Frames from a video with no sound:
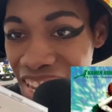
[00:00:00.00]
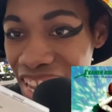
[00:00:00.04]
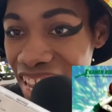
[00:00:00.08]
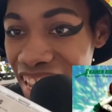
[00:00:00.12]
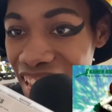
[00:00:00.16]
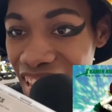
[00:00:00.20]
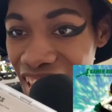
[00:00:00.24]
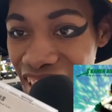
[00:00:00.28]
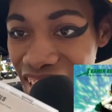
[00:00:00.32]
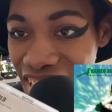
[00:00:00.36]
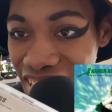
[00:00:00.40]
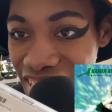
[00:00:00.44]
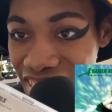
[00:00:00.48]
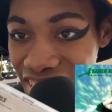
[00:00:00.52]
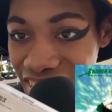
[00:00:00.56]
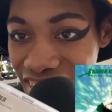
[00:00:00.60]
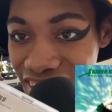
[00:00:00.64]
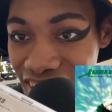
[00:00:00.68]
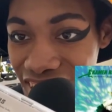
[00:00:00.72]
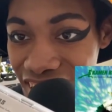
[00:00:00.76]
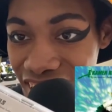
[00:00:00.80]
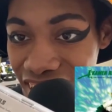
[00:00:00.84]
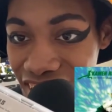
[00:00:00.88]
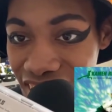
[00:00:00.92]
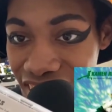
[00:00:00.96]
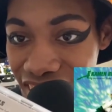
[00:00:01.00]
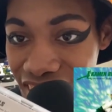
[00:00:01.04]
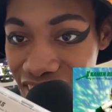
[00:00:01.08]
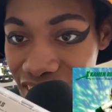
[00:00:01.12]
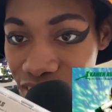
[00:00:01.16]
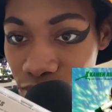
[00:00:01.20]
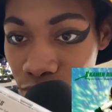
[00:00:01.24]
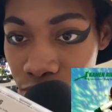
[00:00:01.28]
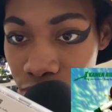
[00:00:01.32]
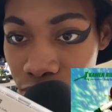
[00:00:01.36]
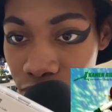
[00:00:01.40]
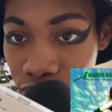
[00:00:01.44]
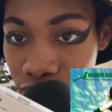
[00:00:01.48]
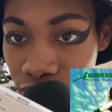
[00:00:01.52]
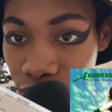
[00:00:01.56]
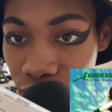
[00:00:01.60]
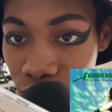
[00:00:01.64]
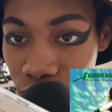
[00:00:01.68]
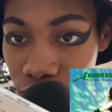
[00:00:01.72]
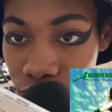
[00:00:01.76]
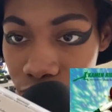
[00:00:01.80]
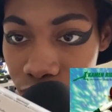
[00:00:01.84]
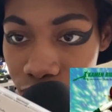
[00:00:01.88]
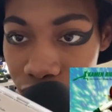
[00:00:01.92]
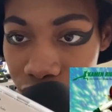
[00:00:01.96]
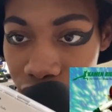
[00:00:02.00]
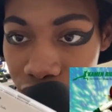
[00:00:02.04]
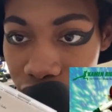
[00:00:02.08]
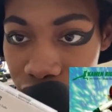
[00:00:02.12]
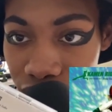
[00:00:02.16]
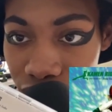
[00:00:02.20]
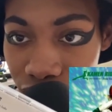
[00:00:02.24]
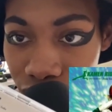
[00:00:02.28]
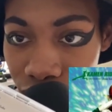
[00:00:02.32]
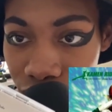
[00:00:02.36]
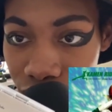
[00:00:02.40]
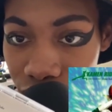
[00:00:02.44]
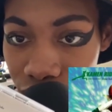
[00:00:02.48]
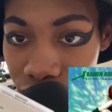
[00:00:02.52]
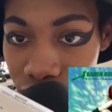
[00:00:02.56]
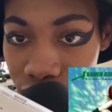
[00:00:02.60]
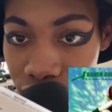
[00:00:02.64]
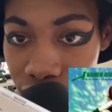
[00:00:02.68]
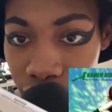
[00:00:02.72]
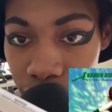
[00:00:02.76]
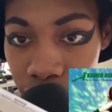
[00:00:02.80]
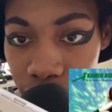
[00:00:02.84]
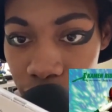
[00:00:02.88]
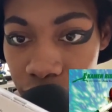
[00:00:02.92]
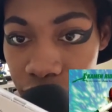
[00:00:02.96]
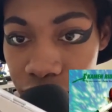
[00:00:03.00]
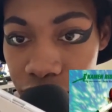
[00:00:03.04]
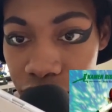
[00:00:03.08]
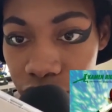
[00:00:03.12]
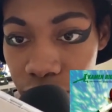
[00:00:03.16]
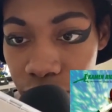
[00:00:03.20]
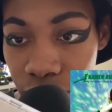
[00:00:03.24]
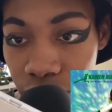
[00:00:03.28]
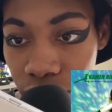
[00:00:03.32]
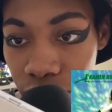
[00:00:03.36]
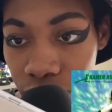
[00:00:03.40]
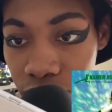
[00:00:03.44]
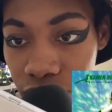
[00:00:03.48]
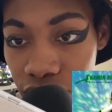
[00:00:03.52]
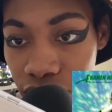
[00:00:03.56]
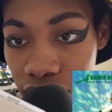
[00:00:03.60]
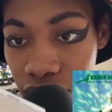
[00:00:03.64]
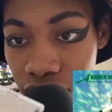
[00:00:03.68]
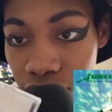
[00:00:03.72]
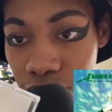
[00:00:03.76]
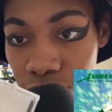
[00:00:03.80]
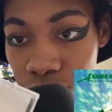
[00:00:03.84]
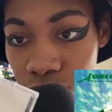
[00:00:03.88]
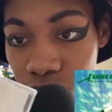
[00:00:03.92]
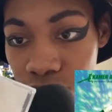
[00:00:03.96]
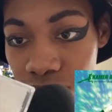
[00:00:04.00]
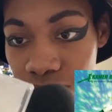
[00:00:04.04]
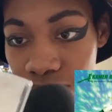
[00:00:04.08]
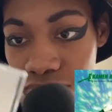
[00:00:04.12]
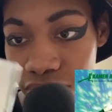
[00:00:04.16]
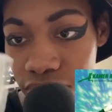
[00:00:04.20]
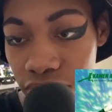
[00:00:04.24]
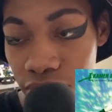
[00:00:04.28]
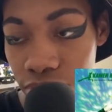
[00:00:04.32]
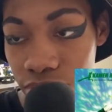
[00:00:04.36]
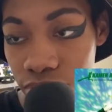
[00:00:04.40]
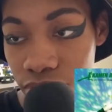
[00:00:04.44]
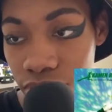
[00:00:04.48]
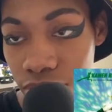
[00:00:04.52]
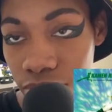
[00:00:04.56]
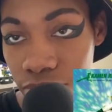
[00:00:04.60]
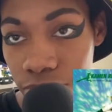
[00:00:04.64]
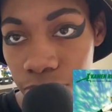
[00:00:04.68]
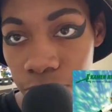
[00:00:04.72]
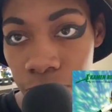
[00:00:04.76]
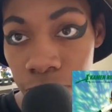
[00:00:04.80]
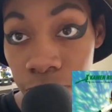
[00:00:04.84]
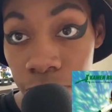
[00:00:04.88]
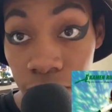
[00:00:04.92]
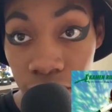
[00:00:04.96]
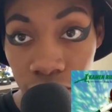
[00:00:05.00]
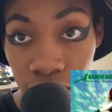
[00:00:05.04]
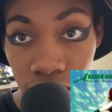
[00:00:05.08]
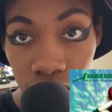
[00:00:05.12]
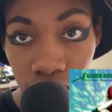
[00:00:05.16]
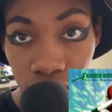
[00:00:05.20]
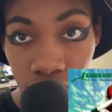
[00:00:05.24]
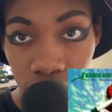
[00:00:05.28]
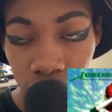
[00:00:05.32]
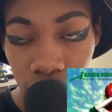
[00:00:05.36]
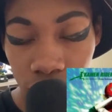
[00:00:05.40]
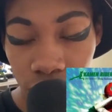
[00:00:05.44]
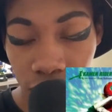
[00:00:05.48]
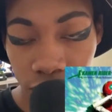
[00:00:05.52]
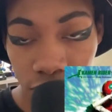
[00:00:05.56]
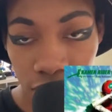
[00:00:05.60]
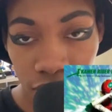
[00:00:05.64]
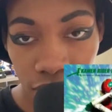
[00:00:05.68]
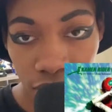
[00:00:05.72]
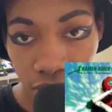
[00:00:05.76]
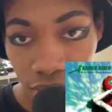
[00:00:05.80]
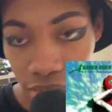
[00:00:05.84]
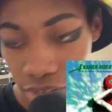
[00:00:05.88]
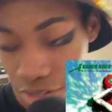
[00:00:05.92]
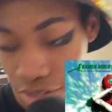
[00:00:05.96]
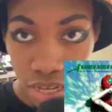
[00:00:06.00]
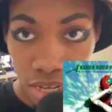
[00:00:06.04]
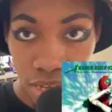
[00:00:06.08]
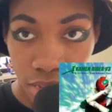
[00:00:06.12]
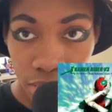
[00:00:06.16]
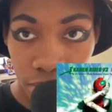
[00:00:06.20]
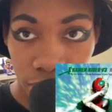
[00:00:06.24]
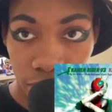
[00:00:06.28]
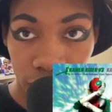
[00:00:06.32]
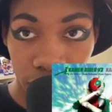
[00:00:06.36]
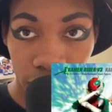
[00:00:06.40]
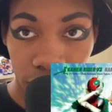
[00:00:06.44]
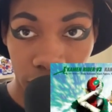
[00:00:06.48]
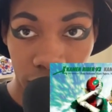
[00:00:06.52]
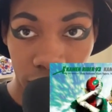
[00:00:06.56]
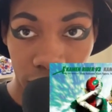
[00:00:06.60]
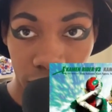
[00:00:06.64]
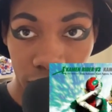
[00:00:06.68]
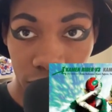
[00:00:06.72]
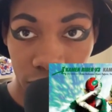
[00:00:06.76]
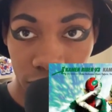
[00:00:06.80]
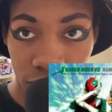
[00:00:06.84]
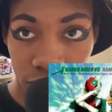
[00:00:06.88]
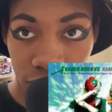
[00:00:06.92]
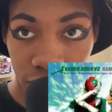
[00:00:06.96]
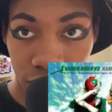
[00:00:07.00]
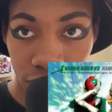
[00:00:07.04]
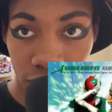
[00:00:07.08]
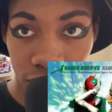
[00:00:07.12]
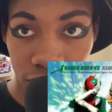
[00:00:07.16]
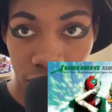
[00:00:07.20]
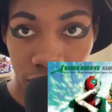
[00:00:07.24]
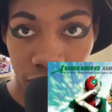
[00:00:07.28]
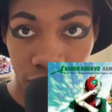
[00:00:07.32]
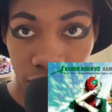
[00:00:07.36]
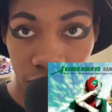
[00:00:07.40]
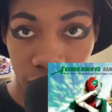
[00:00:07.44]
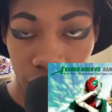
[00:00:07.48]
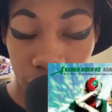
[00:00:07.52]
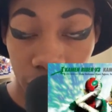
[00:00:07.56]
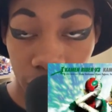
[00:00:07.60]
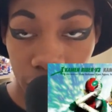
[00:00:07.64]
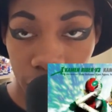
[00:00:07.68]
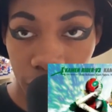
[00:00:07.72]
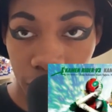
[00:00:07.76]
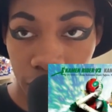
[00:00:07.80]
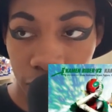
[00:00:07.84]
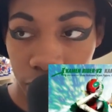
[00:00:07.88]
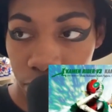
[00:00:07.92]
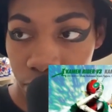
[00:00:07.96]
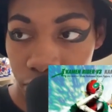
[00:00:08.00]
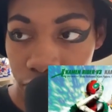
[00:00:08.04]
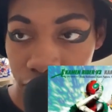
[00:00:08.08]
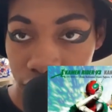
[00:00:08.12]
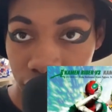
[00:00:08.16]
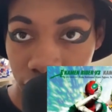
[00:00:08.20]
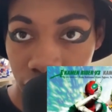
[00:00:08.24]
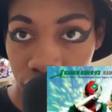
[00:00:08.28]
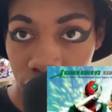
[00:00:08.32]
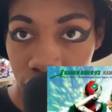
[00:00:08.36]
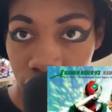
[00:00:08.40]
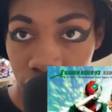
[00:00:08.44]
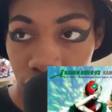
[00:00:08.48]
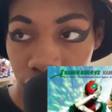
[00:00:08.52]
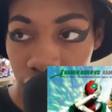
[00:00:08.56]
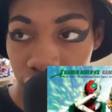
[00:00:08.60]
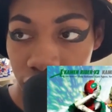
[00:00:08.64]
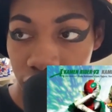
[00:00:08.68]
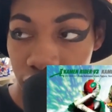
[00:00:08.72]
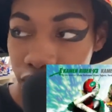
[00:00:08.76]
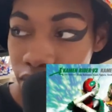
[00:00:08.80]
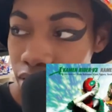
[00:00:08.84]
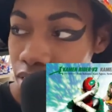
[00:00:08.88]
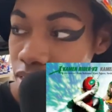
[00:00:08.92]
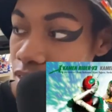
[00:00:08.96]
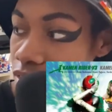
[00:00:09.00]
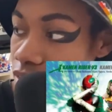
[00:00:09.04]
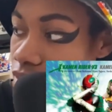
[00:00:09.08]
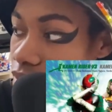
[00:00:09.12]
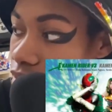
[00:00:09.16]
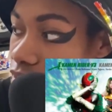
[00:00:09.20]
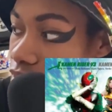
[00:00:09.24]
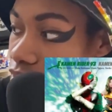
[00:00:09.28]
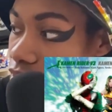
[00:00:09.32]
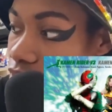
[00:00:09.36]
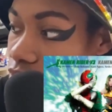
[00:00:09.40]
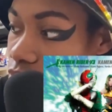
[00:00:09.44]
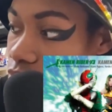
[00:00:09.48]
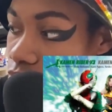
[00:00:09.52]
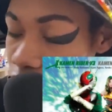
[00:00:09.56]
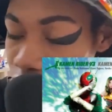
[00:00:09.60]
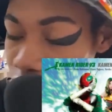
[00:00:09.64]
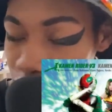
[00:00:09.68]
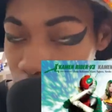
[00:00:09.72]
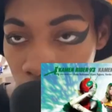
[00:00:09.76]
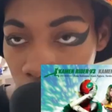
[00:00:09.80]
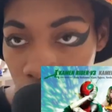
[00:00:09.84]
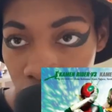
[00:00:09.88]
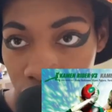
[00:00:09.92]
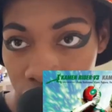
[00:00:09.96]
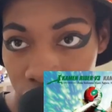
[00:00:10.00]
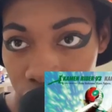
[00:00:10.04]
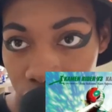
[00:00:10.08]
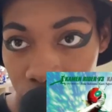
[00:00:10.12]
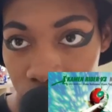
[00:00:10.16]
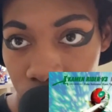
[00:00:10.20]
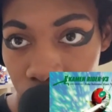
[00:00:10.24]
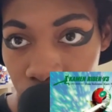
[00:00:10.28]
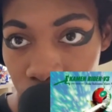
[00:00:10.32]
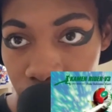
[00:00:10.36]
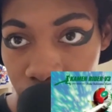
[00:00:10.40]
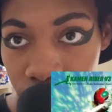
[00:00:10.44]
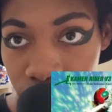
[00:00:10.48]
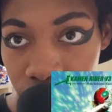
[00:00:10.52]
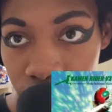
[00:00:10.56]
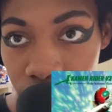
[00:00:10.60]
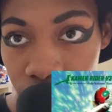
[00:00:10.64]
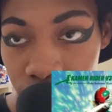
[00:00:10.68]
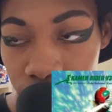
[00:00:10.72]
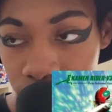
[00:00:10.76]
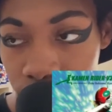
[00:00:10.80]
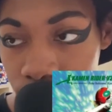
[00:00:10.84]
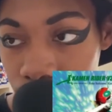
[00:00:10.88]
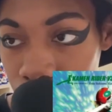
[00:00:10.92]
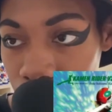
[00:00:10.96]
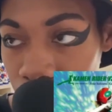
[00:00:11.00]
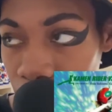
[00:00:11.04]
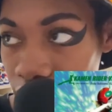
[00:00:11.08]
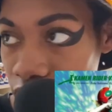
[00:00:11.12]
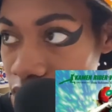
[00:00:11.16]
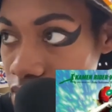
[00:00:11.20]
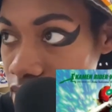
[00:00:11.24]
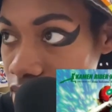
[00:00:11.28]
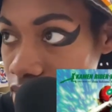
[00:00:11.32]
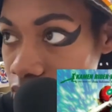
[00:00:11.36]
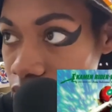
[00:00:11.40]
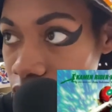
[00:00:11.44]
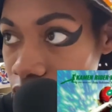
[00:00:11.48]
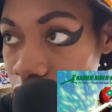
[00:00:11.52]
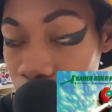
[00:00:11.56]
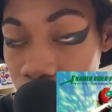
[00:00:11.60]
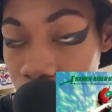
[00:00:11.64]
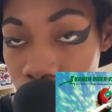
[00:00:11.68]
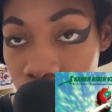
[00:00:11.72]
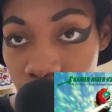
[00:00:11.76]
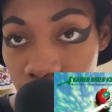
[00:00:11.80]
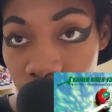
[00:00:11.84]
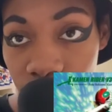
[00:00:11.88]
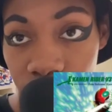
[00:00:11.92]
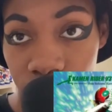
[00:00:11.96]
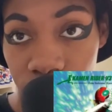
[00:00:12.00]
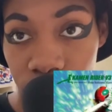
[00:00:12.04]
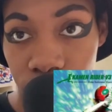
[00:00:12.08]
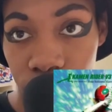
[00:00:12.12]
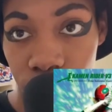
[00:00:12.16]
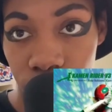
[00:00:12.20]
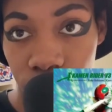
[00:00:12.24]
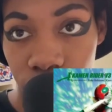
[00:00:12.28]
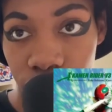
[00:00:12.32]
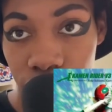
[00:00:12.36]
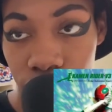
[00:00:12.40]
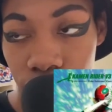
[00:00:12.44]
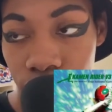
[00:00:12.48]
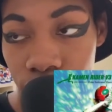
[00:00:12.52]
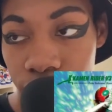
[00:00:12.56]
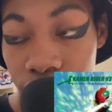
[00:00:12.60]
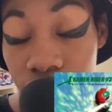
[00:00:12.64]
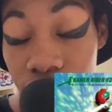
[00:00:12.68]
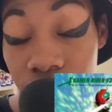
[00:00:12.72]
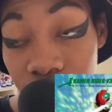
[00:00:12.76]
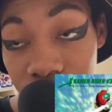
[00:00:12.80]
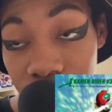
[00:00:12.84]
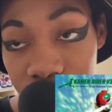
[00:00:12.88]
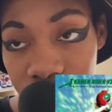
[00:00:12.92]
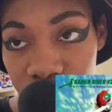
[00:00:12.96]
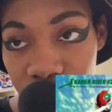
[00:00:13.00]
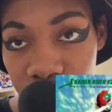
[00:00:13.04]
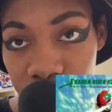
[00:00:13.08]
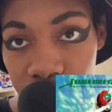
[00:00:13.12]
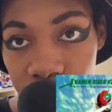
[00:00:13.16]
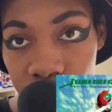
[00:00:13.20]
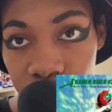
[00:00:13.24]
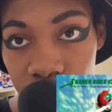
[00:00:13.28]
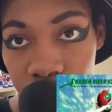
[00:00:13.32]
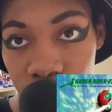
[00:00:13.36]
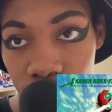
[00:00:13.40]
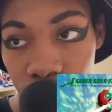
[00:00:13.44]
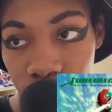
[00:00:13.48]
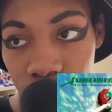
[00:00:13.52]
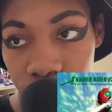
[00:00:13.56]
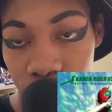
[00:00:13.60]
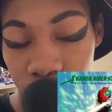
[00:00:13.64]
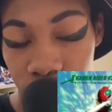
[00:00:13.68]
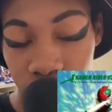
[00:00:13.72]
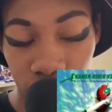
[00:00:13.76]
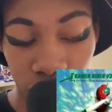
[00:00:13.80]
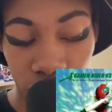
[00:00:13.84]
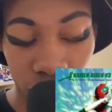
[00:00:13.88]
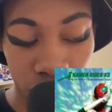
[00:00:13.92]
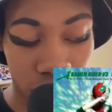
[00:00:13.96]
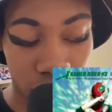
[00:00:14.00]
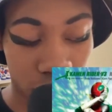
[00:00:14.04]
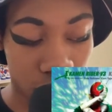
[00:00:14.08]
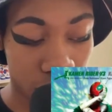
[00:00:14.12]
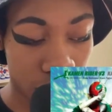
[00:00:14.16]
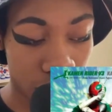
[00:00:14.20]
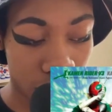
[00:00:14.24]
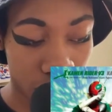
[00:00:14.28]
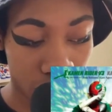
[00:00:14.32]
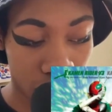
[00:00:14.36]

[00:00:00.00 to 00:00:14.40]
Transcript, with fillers: And uh, those are the only songs, instrumentals, and then the music video. So there's that. And there is the disc right there, a sort of dark green to match V3. This was the last time they would use this logo